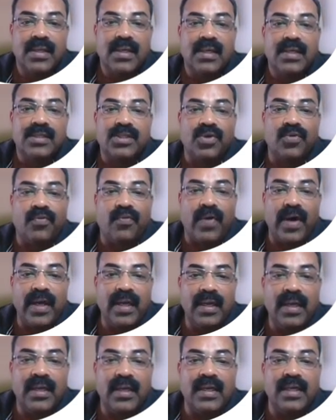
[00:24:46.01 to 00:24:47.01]
So
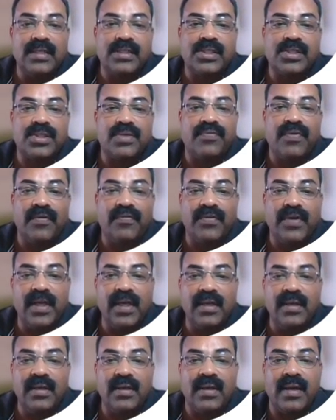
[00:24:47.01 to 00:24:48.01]
y is
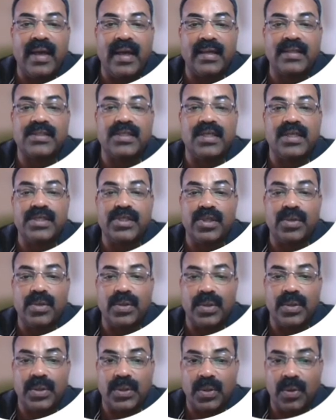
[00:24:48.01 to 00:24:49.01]
15, x is equal to
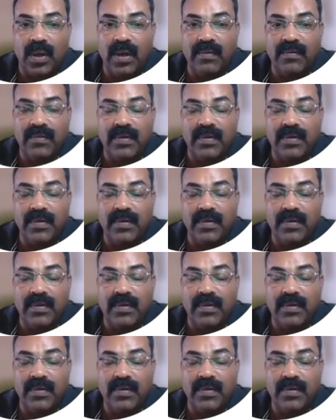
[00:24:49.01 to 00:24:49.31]
12.